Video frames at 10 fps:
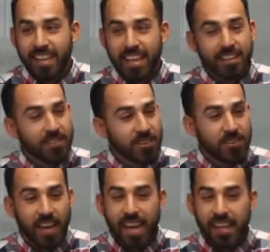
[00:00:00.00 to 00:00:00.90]
And if
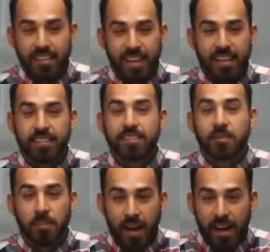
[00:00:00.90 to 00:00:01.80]
you had that, the
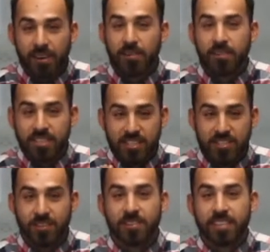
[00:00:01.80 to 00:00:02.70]
power is
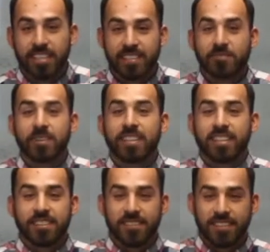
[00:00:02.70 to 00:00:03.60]
certainly
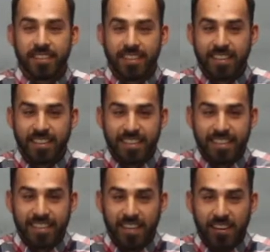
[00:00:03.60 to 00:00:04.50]
with you.
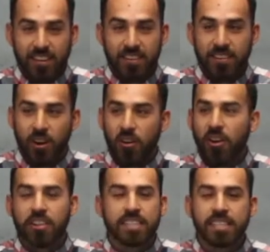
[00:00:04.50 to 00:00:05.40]
You know, or
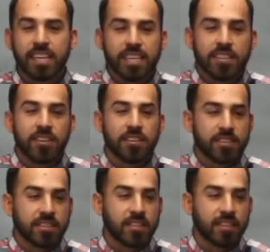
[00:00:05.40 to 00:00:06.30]
all these things. You know,
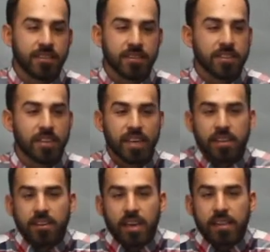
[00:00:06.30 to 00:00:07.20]
you, know, you
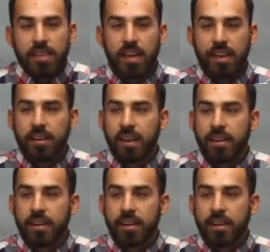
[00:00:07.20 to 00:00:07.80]
get you get that.